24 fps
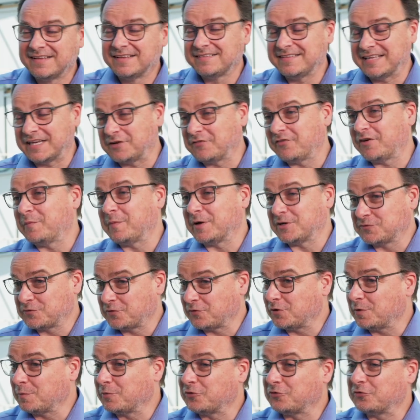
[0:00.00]
Thank you very much for
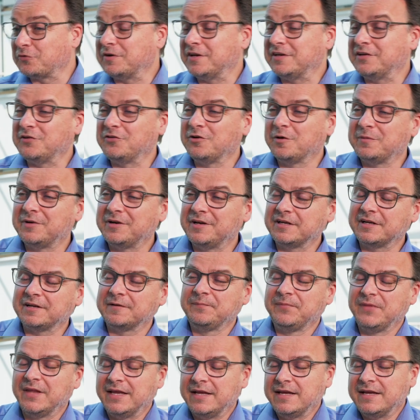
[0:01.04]
the opportunity, Dominik.
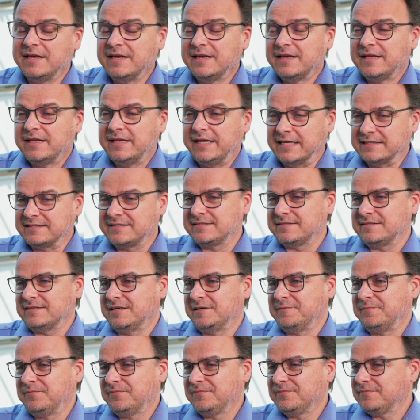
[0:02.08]
Yes,
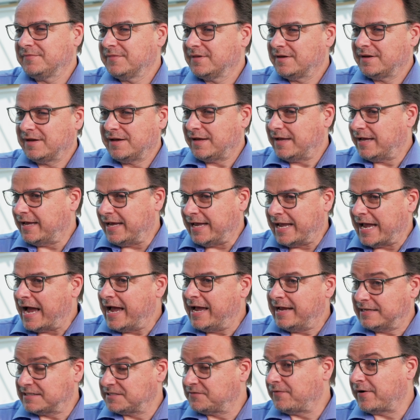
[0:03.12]

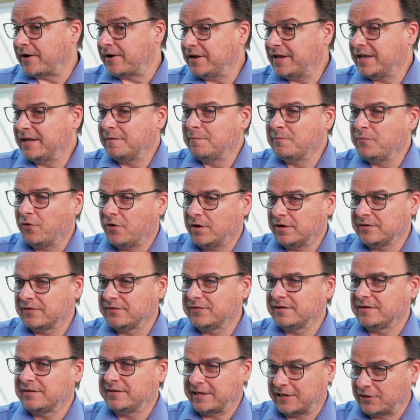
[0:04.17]
AI is very
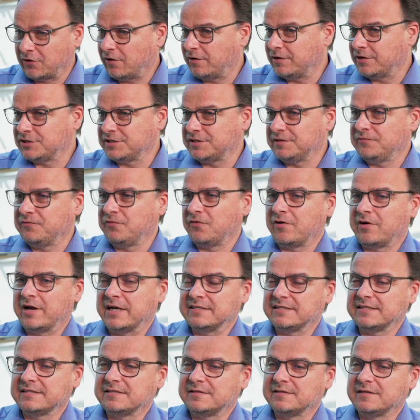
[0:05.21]
important technology for
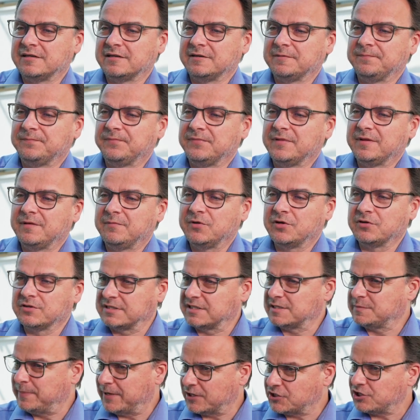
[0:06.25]
us because
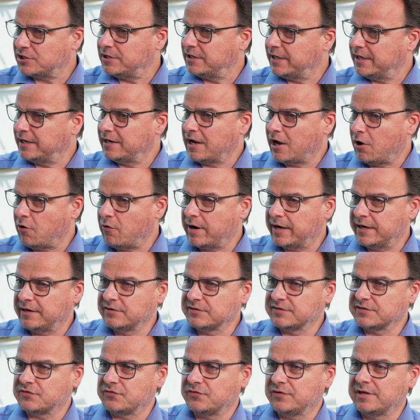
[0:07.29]
especially in our
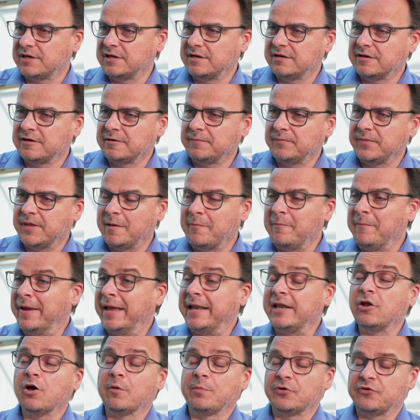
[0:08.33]
industry, there are
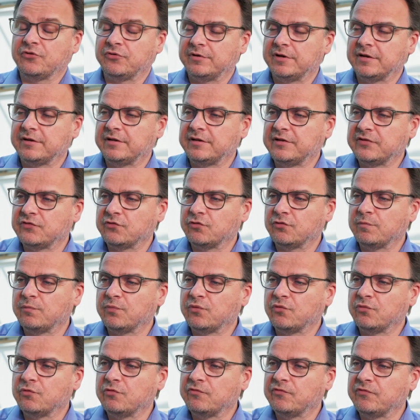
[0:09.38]
many opportunities to
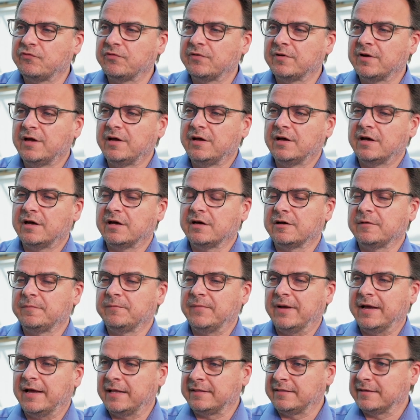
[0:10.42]
improve
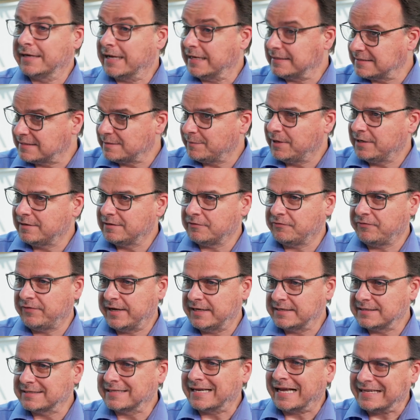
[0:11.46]
at the customer
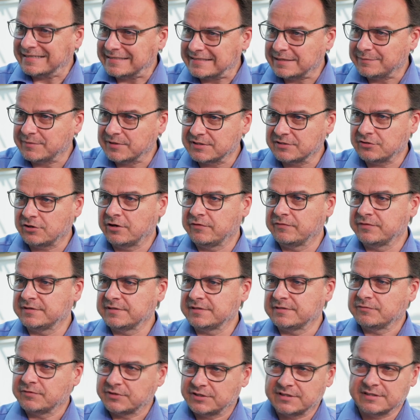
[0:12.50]
interface, customer
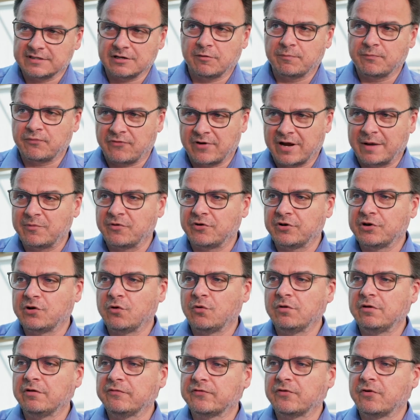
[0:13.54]
service, which is our primary
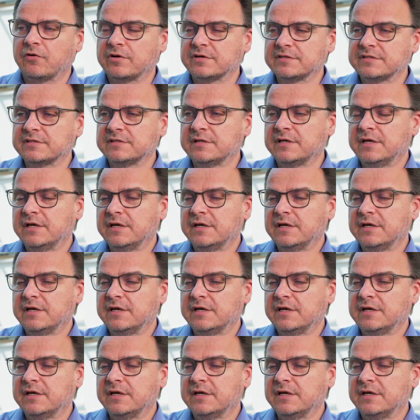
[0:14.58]
goal, of course,